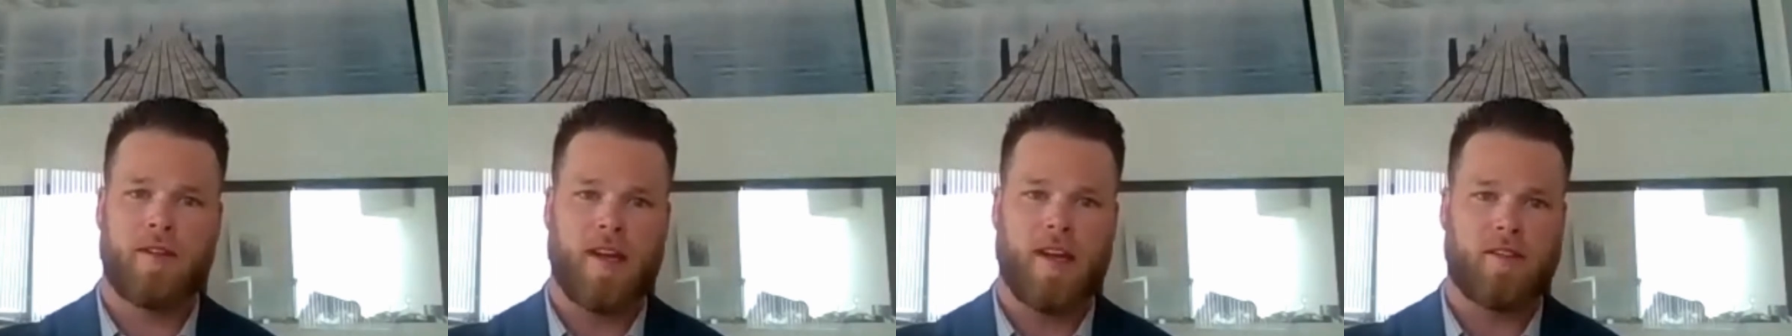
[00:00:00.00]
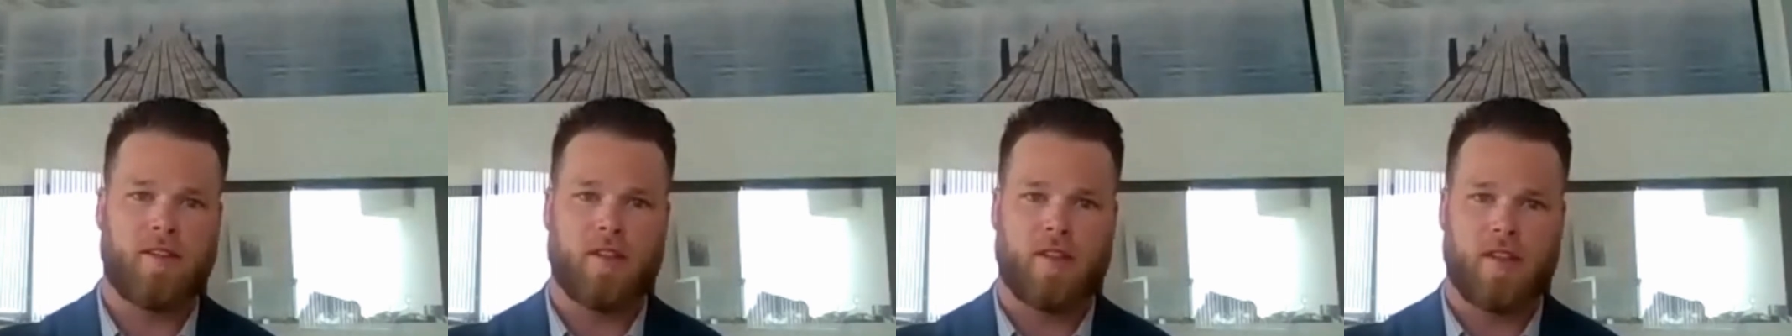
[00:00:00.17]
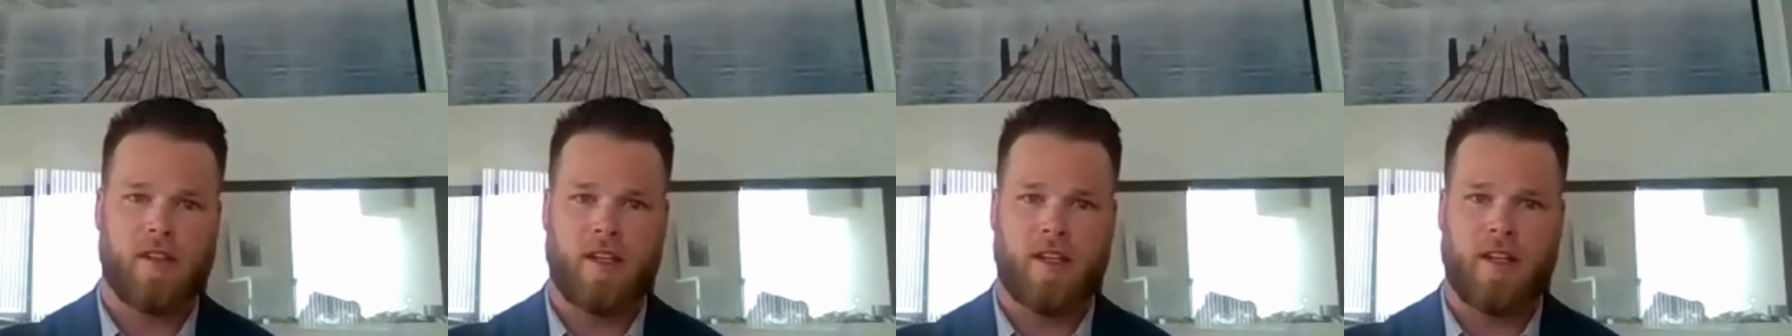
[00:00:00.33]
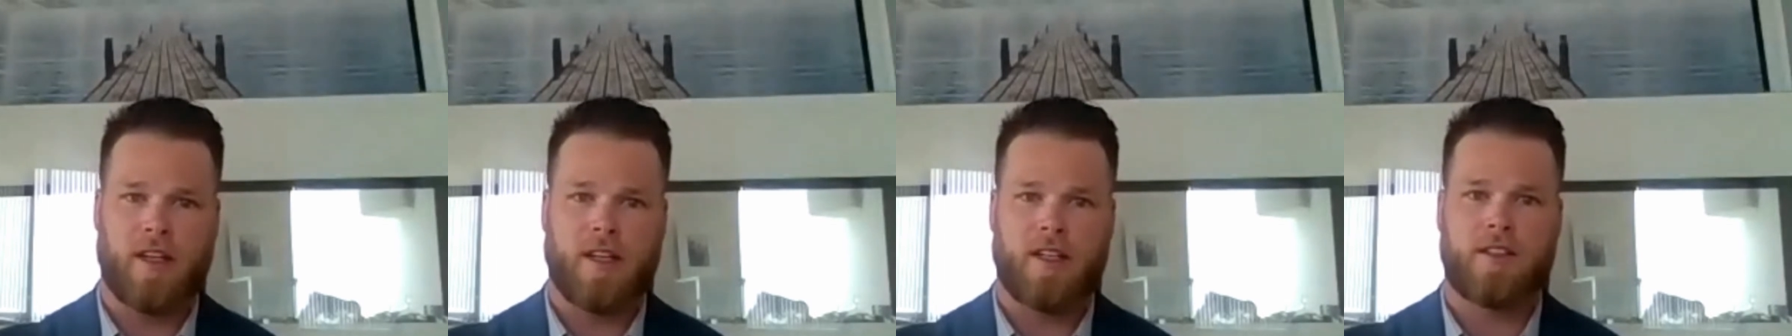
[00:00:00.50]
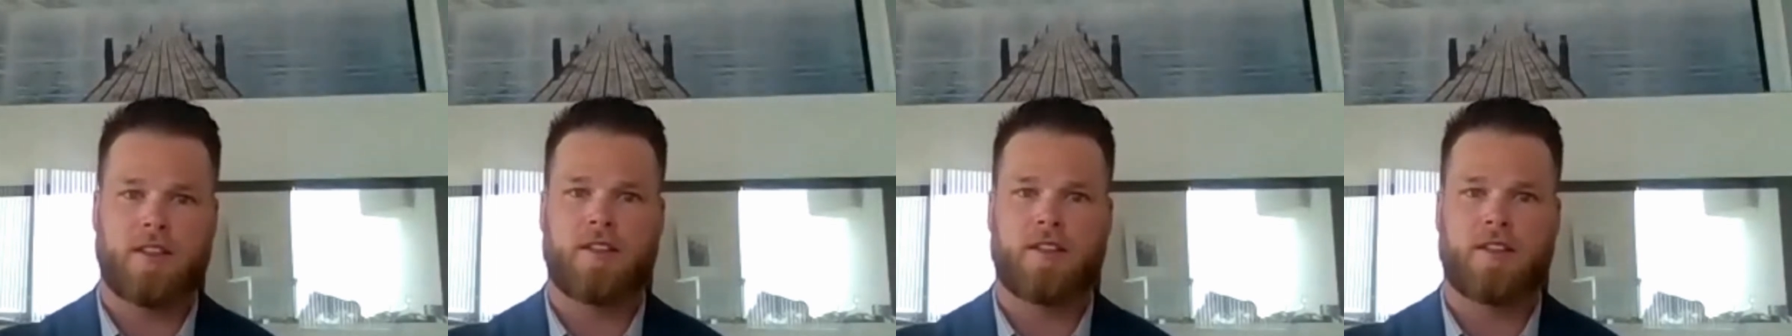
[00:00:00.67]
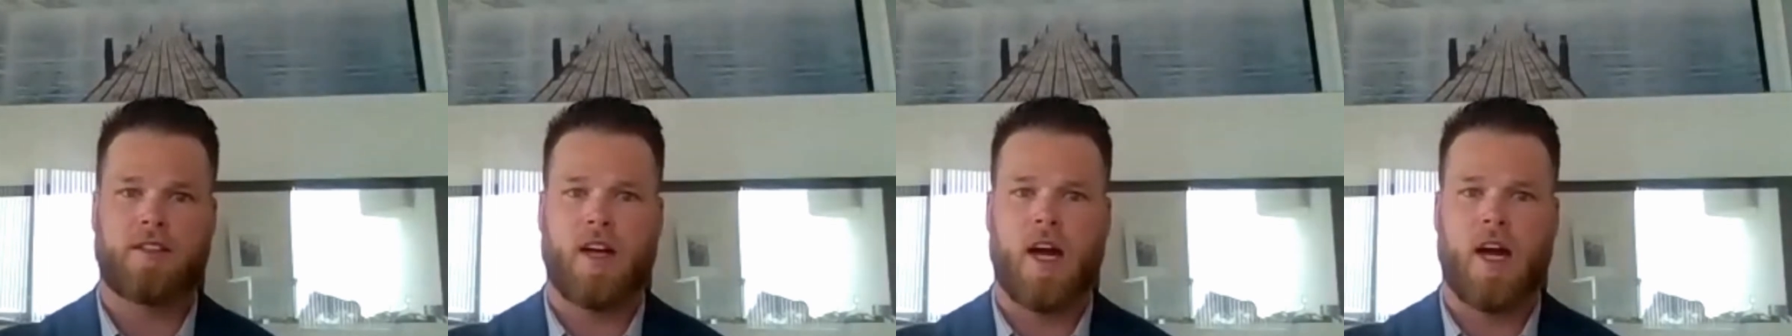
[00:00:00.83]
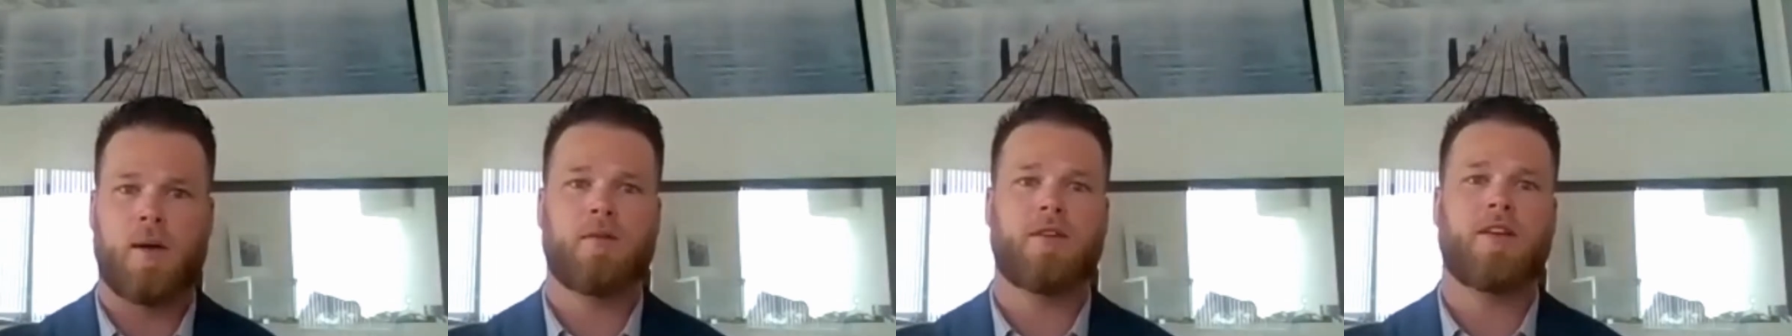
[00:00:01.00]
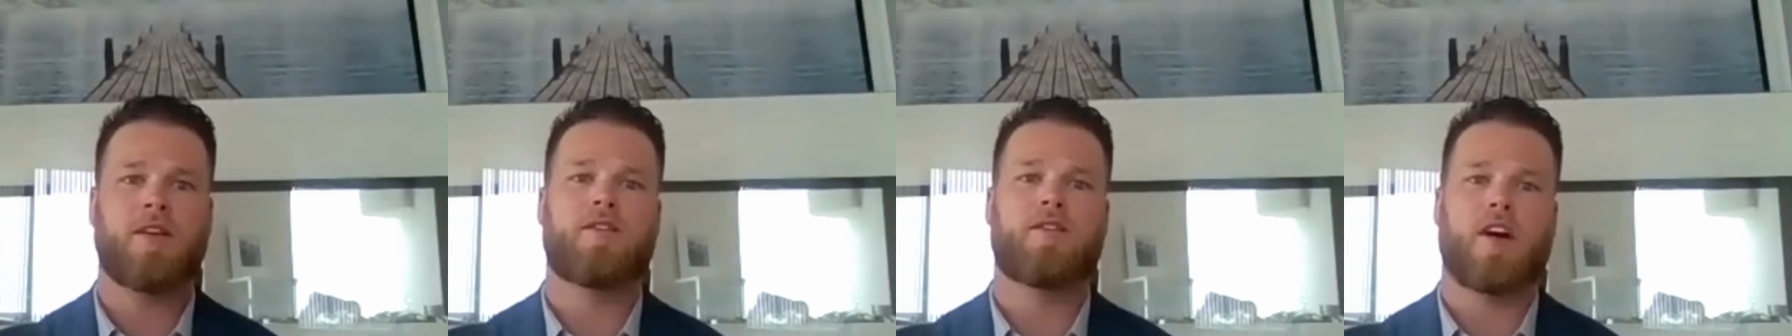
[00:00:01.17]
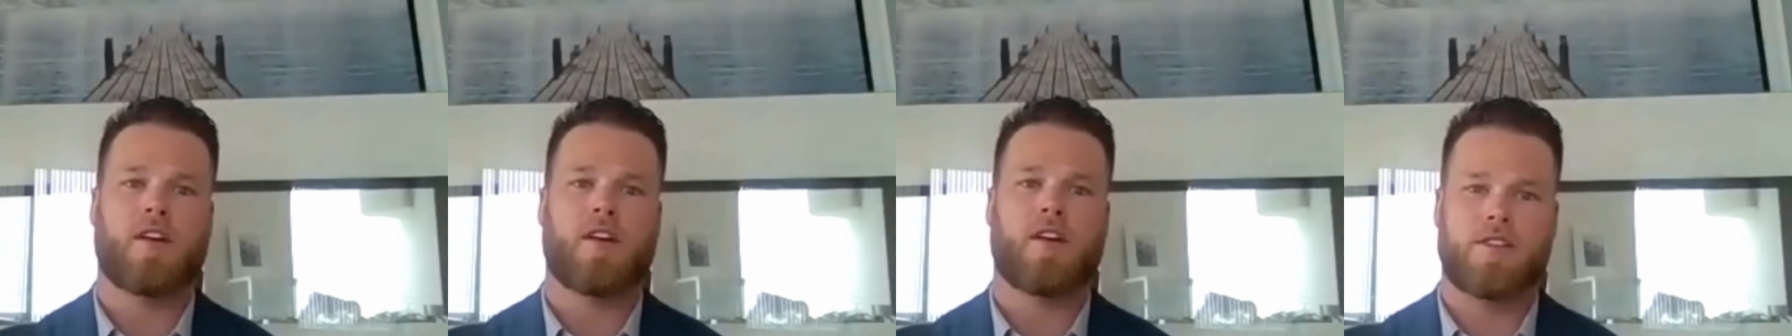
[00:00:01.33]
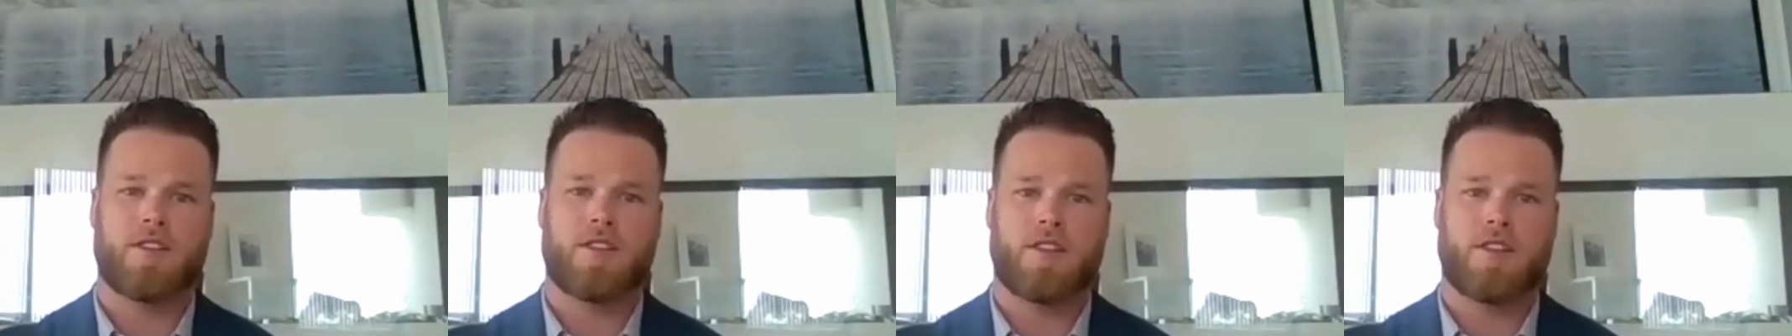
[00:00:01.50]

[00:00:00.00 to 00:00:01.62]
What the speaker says: dental clinics, I believe Dr.